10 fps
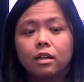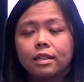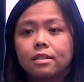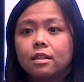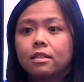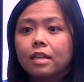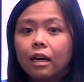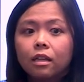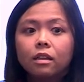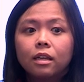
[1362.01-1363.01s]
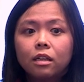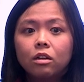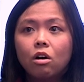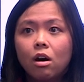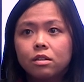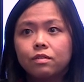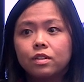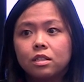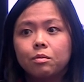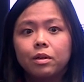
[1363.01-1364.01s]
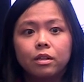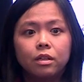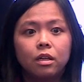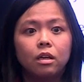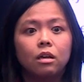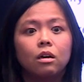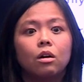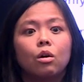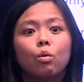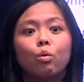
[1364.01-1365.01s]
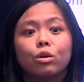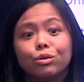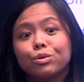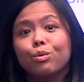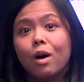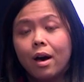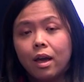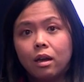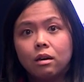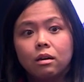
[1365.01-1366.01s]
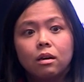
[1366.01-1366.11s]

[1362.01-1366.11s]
It's the second leading cause of disability worldwide.